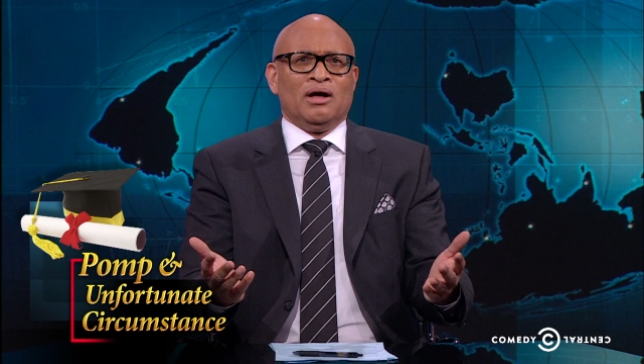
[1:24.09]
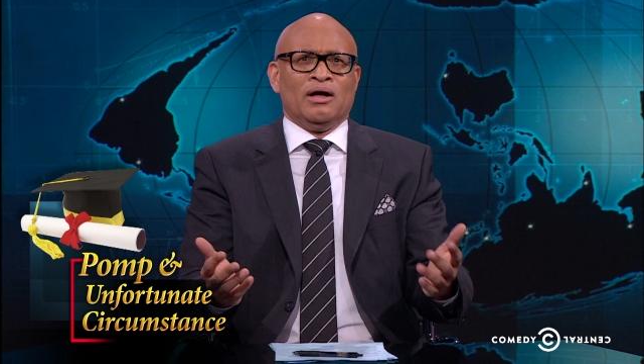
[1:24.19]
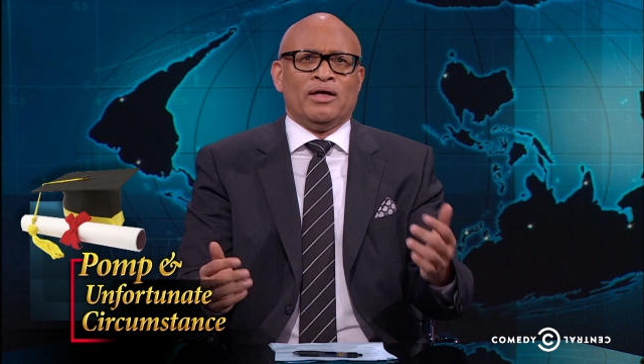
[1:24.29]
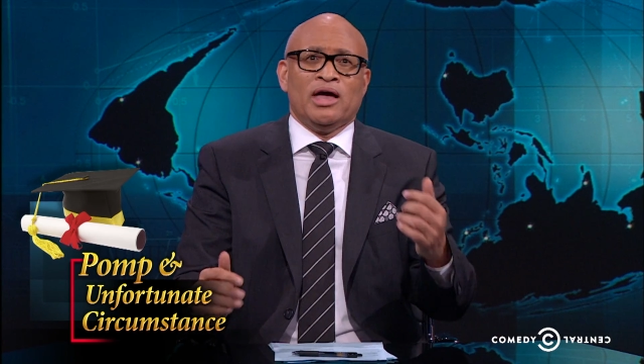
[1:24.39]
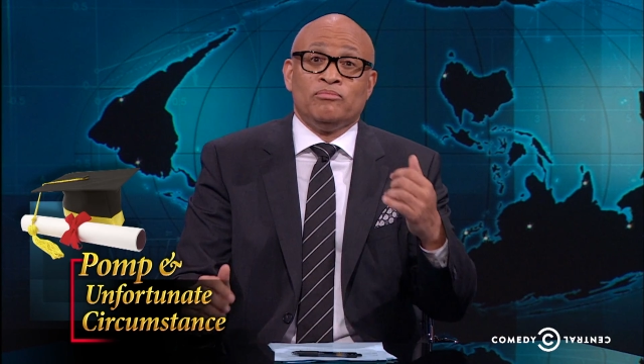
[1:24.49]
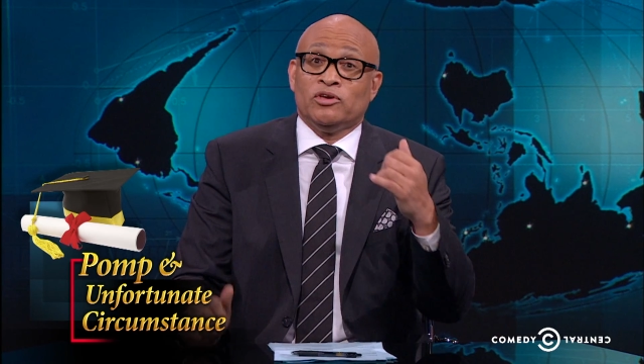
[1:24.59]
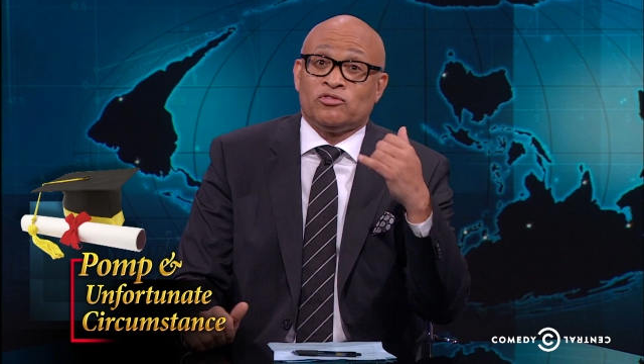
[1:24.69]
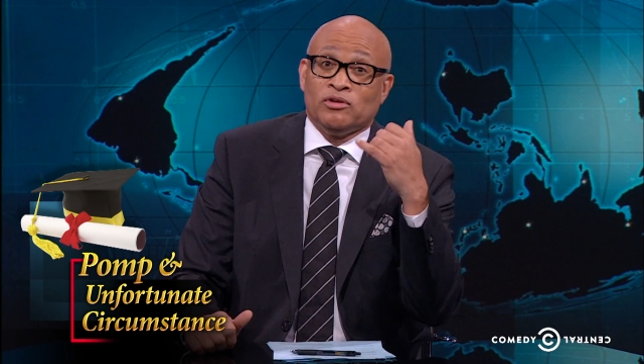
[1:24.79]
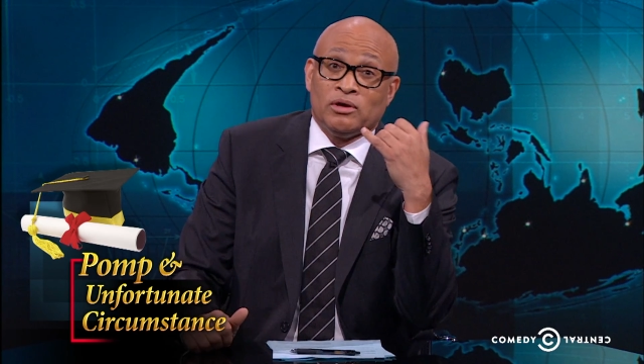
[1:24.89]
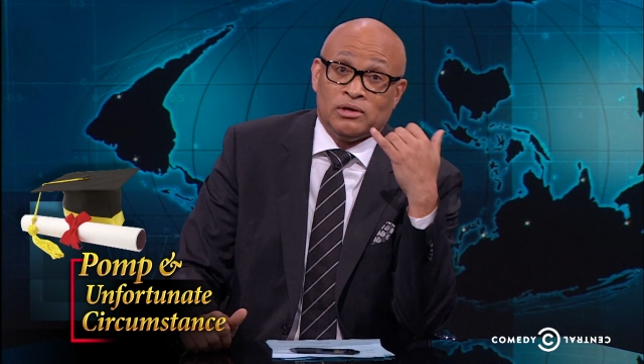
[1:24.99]
Uh, hey,
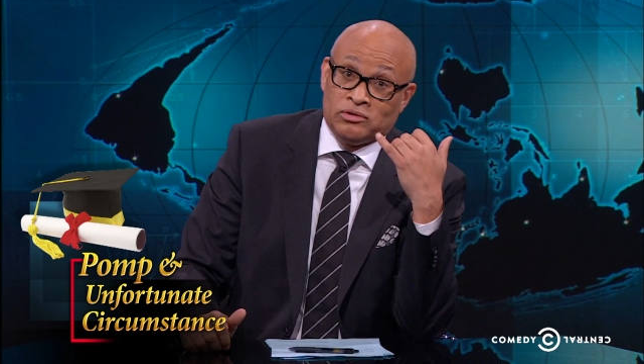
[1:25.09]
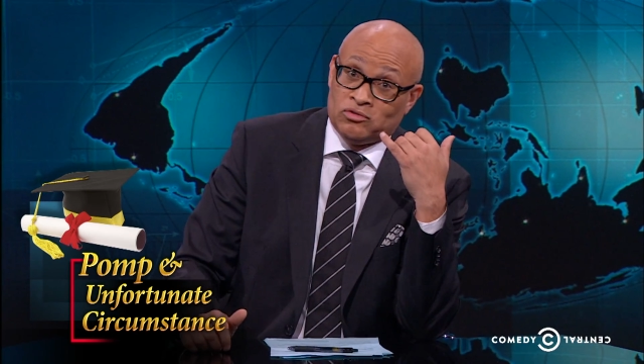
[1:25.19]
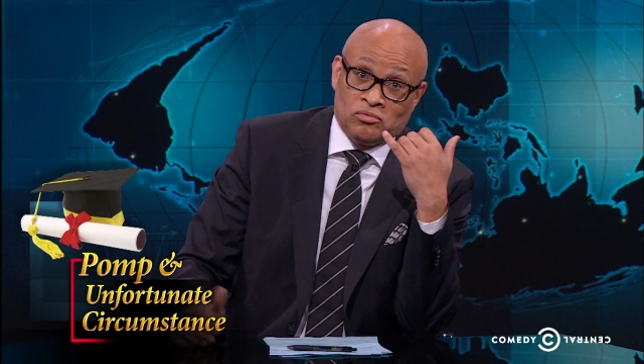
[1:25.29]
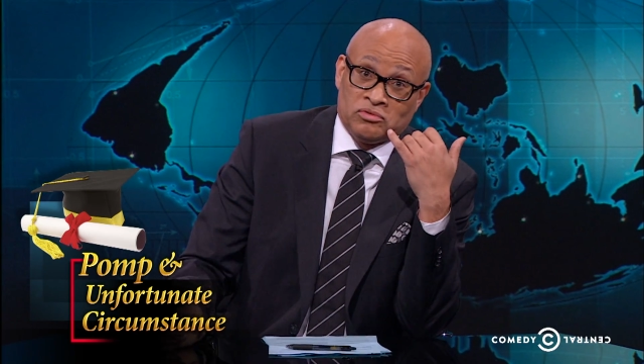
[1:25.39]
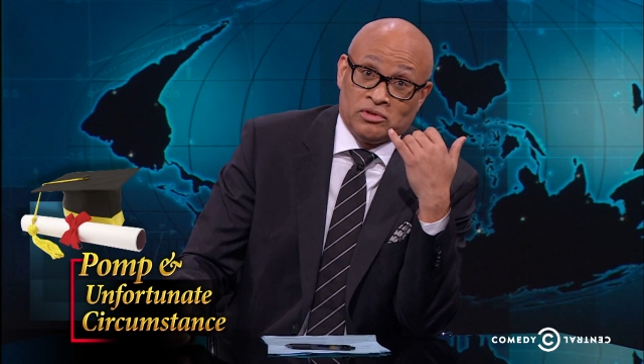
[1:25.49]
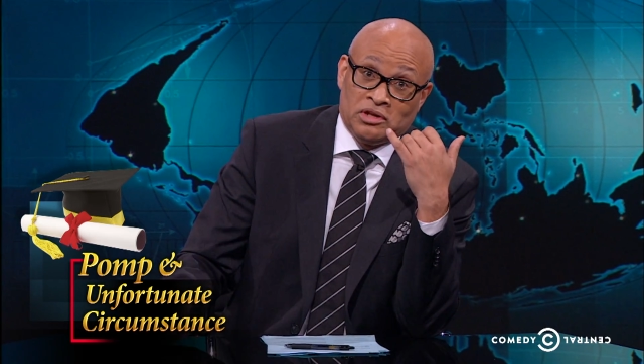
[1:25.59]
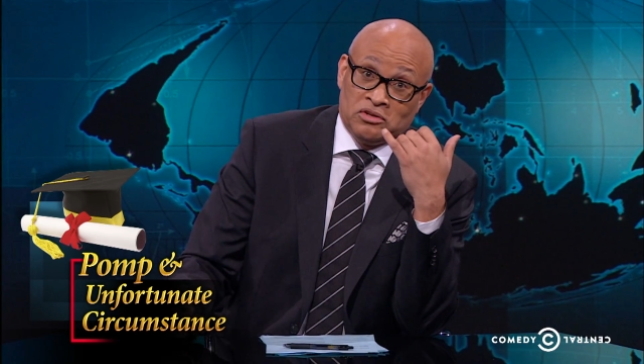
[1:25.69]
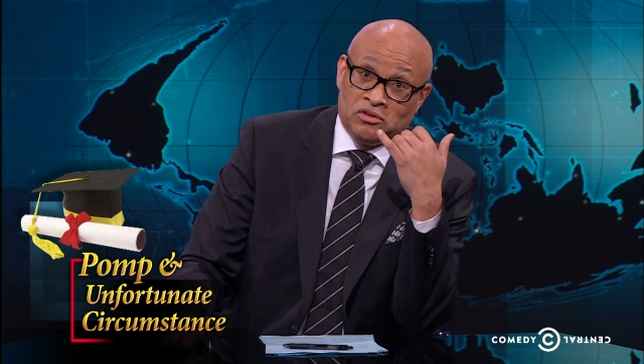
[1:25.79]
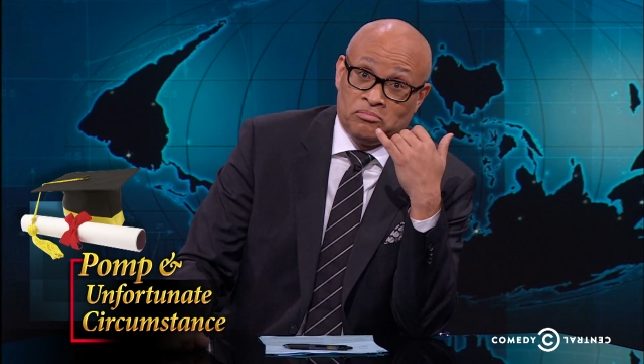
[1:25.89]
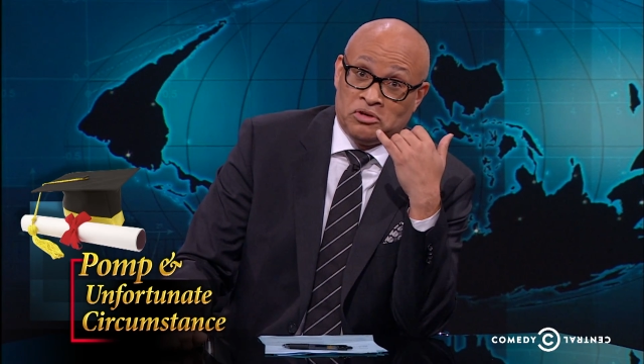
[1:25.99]
Mr. Young, yeah, just wanted to let
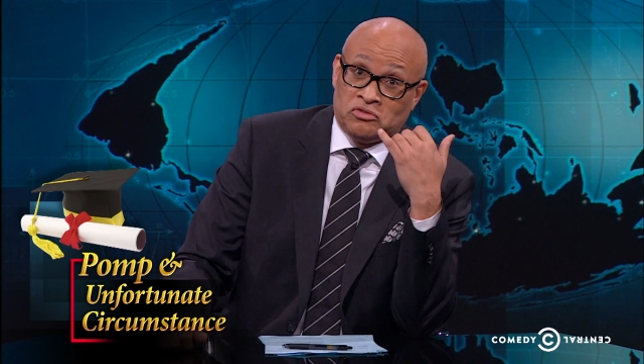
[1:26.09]
you know the